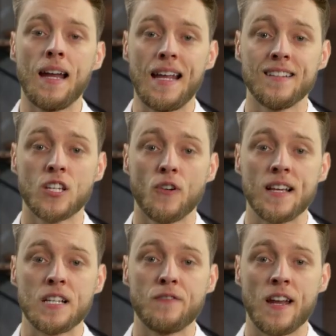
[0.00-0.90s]
an
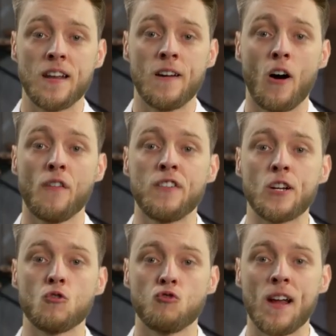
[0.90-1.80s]
integrated vendor
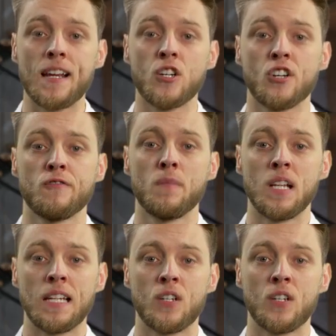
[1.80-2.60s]
offering a range of milling